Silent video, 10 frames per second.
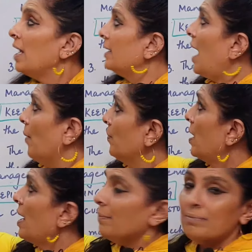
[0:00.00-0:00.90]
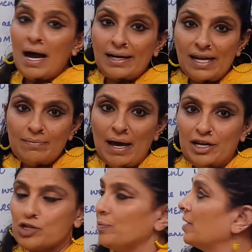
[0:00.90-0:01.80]
Now, marketing
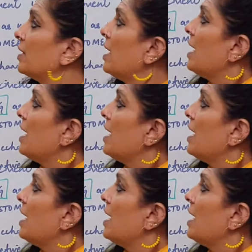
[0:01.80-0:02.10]
management.